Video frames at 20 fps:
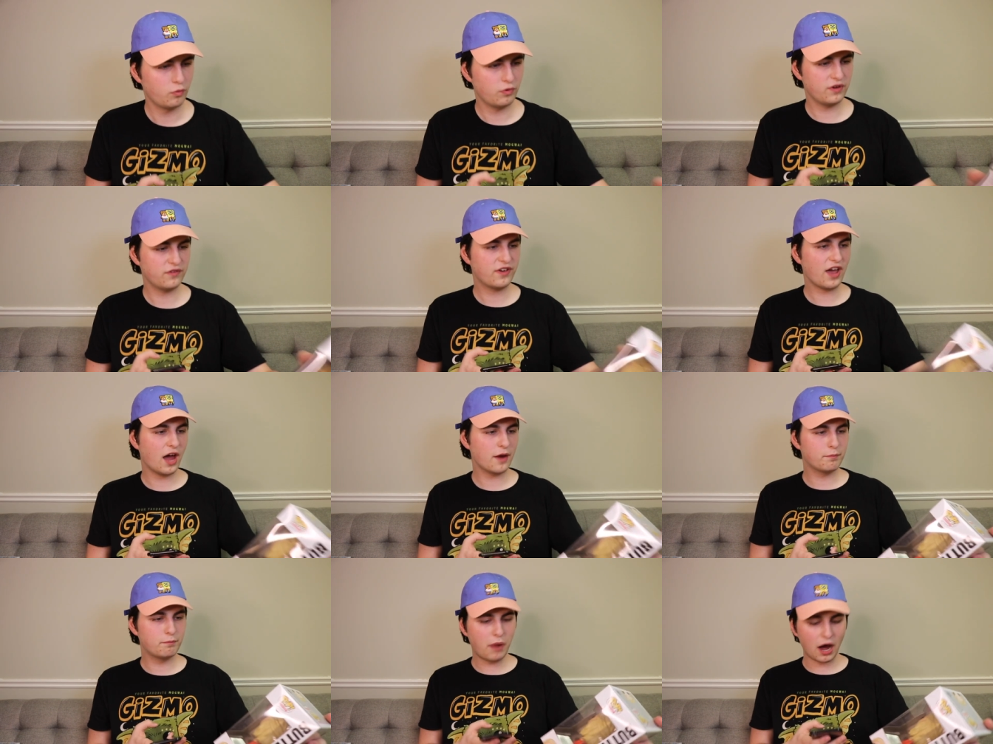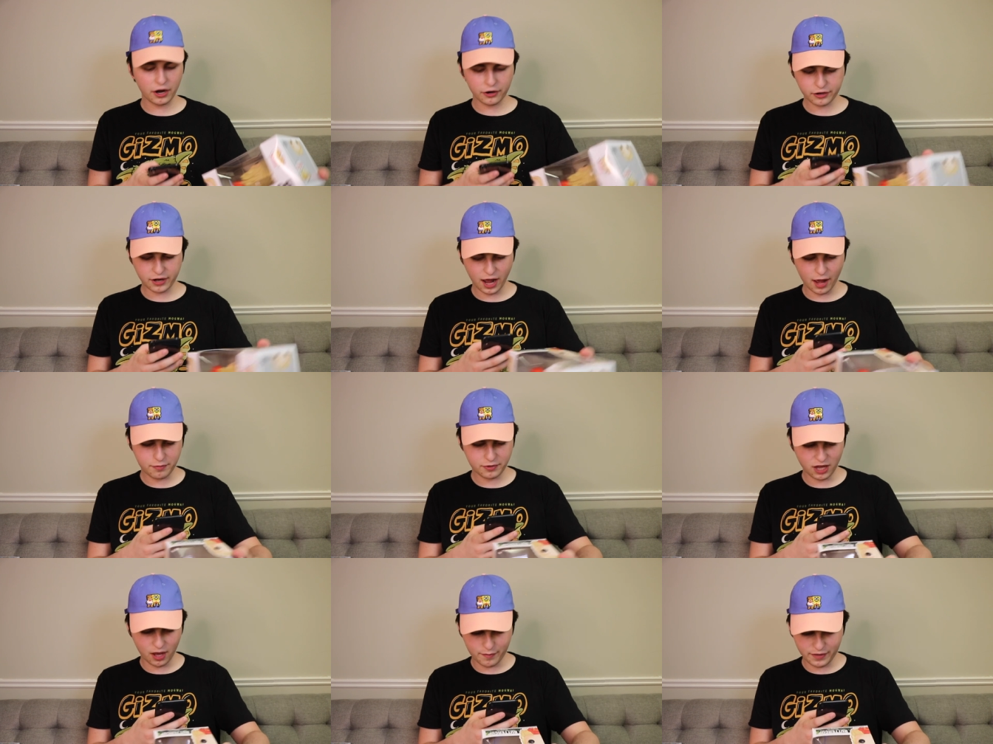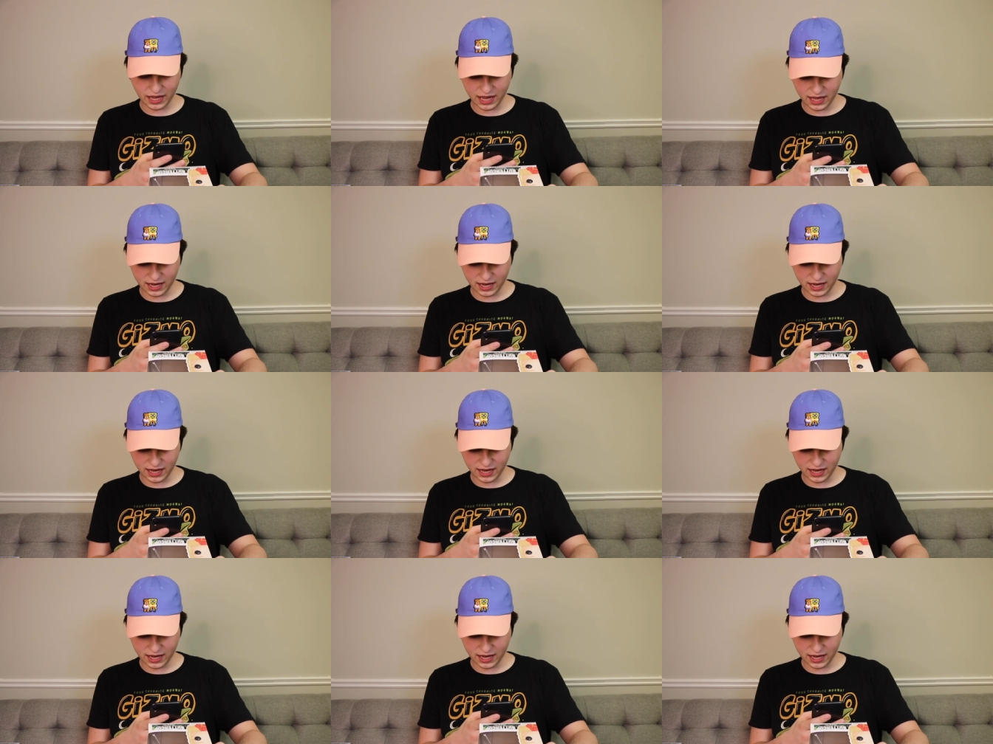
We've got Buttercup coming